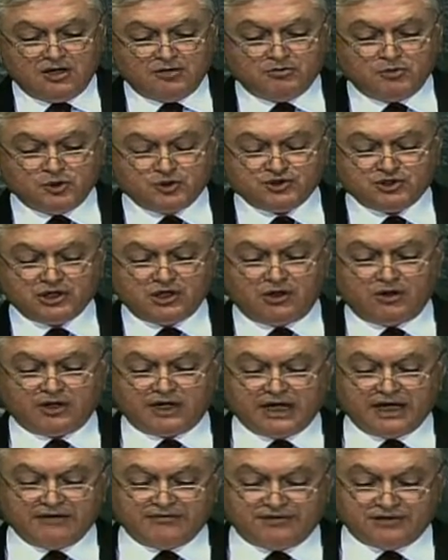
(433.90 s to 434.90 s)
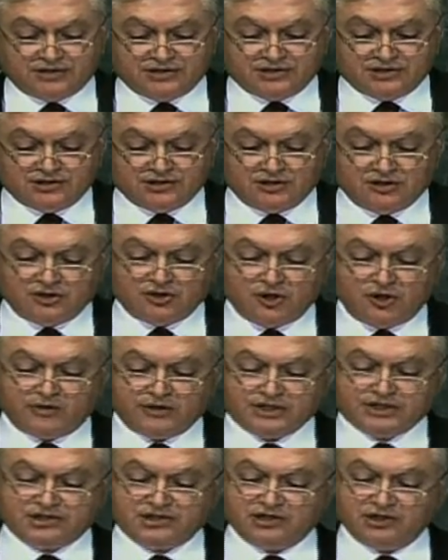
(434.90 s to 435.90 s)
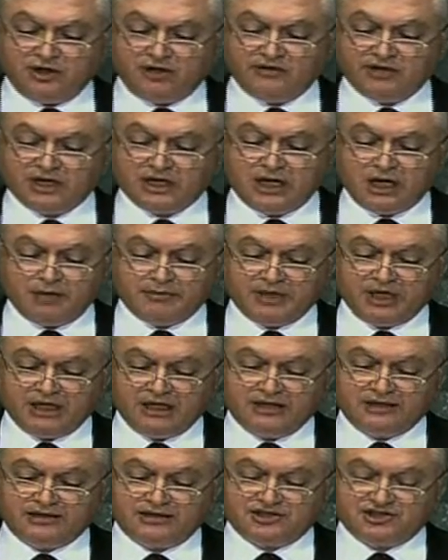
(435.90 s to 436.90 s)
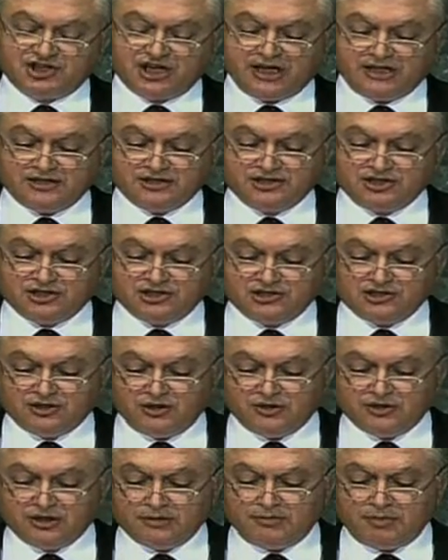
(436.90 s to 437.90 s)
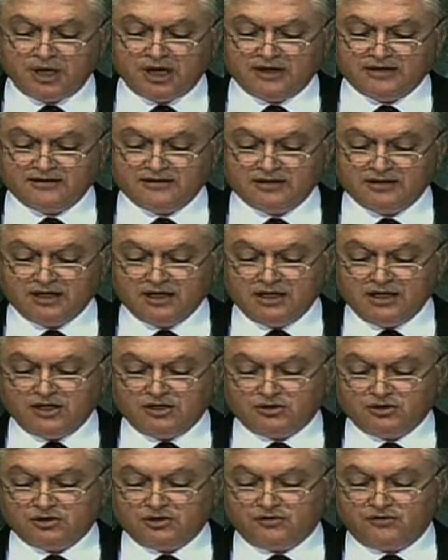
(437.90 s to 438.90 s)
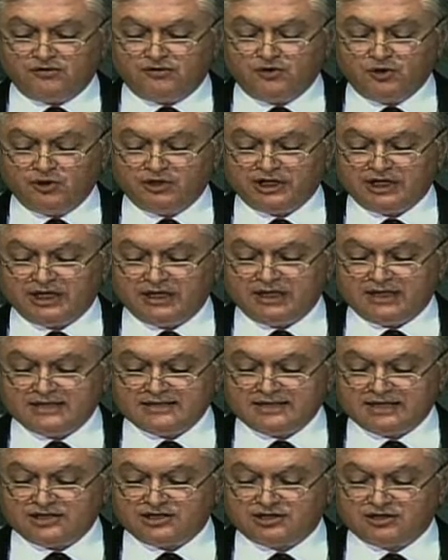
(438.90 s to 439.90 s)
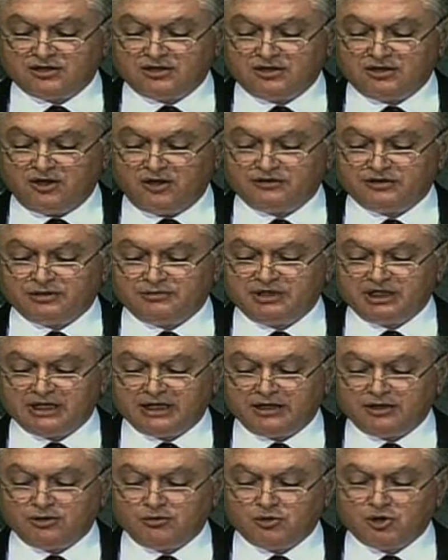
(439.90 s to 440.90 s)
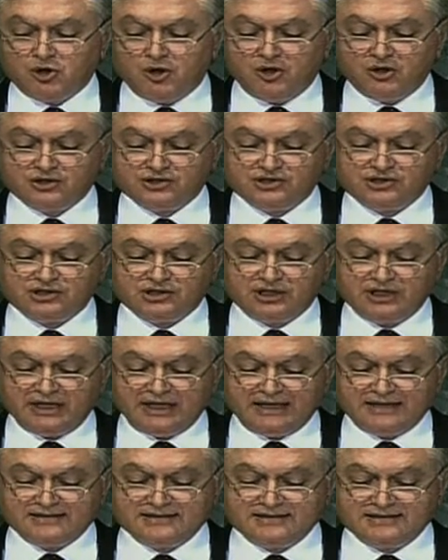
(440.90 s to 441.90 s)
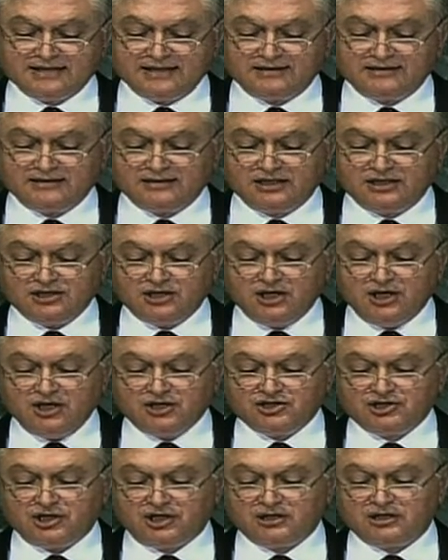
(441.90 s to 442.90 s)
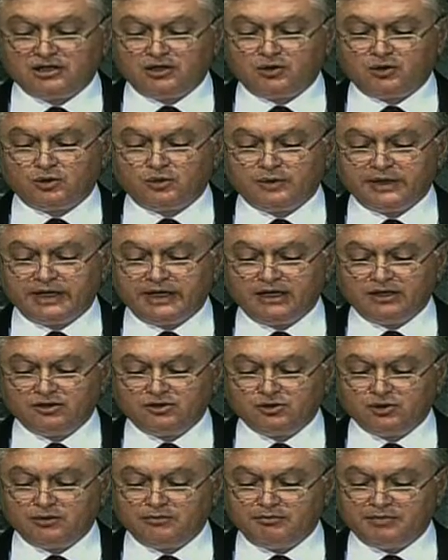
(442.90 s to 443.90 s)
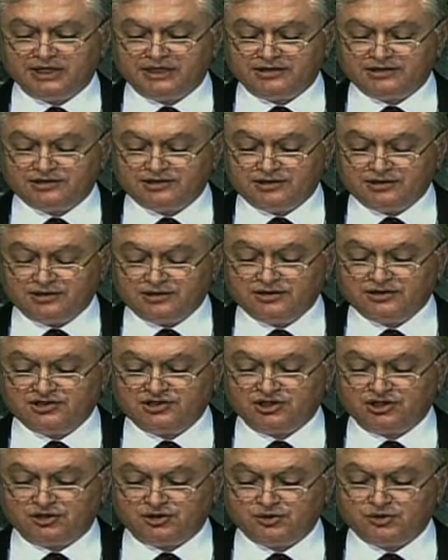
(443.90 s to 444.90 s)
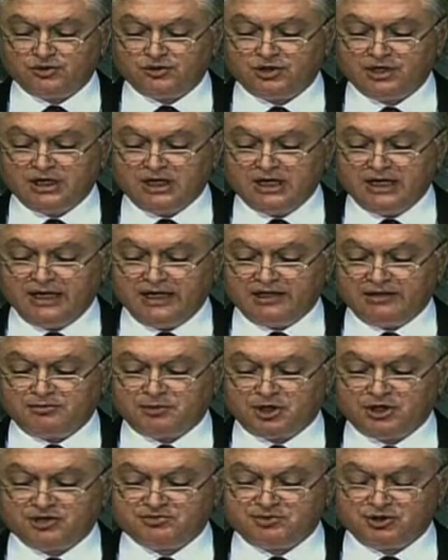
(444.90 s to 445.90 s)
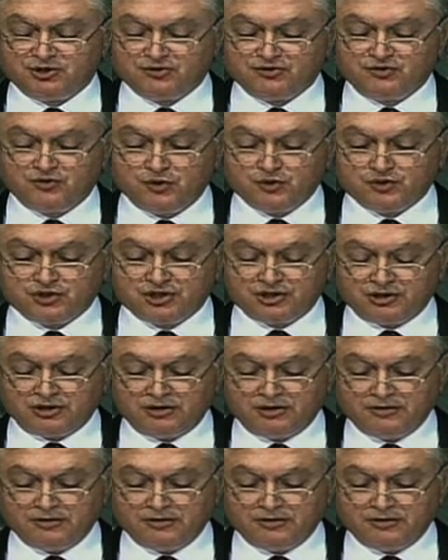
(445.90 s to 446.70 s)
boost our efforts towards overcoming the challenges on the path to the full realization of the Millennium Goals, and steadily chart our way to a better, secure, and prosperous future.